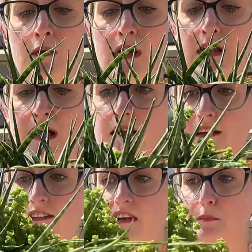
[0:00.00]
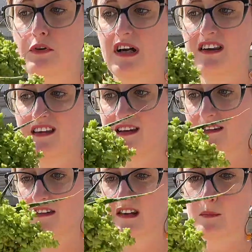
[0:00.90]
I'll likely separate these
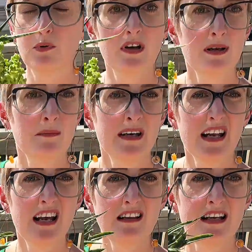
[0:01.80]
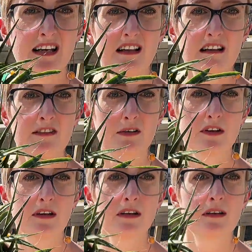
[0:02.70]
at some point, but I'll let it live out
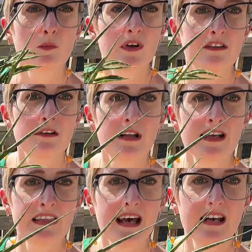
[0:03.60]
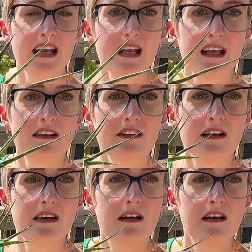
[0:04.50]
the winter like that and
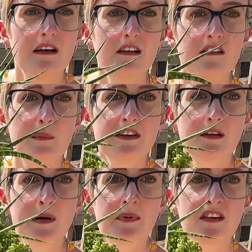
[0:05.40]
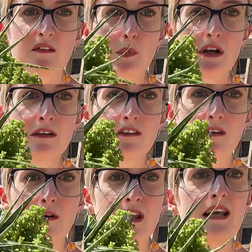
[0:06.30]
split them up in the spring
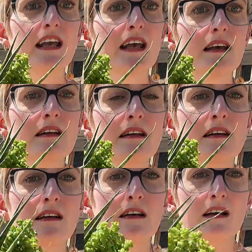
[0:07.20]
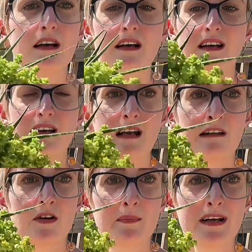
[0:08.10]
so they can get
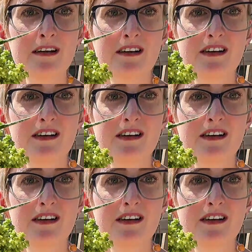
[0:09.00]
even bigger.